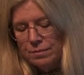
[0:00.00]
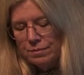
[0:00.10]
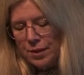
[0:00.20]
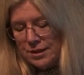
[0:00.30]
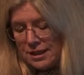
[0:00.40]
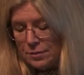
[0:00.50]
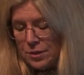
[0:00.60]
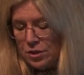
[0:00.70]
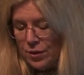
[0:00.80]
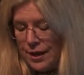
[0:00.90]

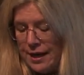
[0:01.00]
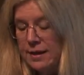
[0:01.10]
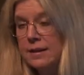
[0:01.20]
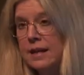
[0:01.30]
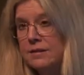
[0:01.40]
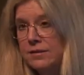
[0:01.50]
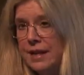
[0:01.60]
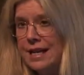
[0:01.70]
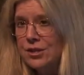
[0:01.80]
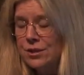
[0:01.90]
participatory and collective
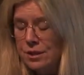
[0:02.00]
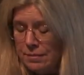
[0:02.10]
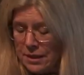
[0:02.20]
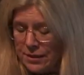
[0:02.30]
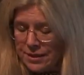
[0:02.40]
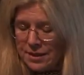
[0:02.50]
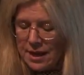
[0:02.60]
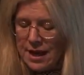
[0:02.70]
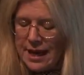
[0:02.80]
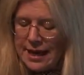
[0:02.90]
nature to Mira's,
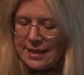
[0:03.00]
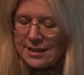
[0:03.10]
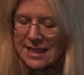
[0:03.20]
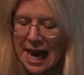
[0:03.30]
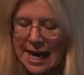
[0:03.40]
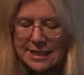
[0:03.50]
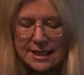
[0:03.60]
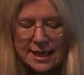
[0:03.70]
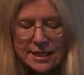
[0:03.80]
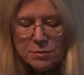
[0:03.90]
is tied to
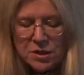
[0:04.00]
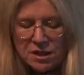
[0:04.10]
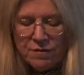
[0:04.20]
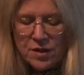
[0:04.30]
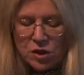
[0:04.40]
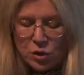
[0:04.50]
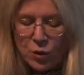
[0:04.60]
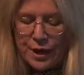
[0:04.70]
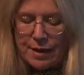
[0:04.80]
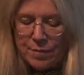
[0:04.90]
his specific
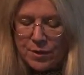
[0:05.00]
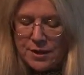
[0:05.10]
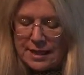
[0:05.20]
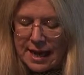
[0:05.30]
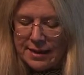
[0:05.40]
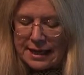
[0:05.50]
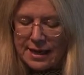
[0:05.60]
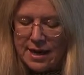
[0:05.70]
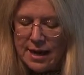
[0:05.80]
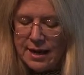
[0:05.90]
story and personality,
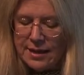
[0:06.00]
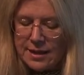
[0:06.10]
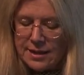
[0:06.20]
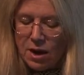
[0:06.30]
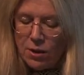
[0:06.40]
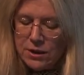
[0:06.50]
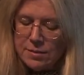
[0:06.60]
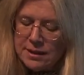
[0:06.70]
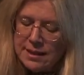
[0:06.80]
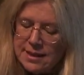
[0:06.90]
and is
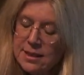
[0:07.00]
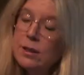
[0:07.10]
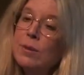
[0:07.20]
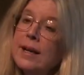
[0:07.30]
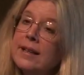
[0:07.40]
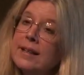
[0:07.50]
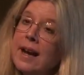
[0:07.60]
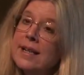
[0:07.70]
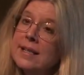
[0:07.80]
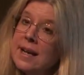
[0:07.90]
ultimately still
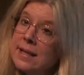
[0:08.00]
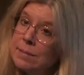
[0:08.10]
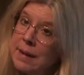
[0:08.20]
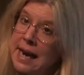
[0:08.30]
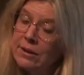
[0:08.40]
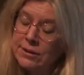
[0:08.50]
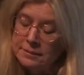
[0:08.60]
recognized as male.